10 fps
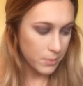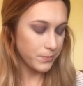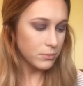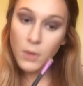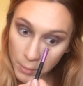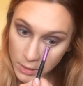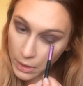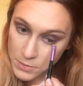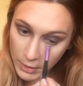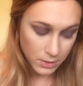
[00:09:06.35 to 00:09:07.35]
And I just
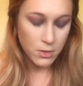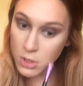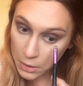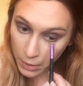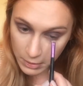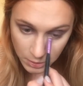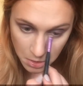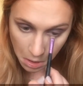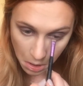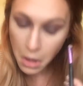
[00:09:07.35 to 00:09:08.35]
packed those two
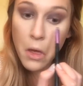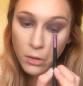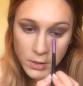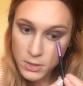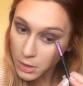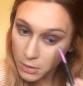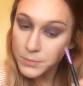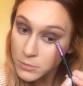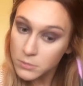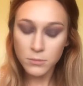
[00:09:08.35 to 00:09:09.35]
shades on the lower
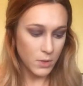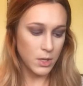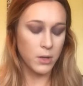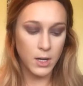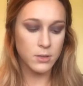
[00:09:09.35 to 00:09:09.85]
lash line.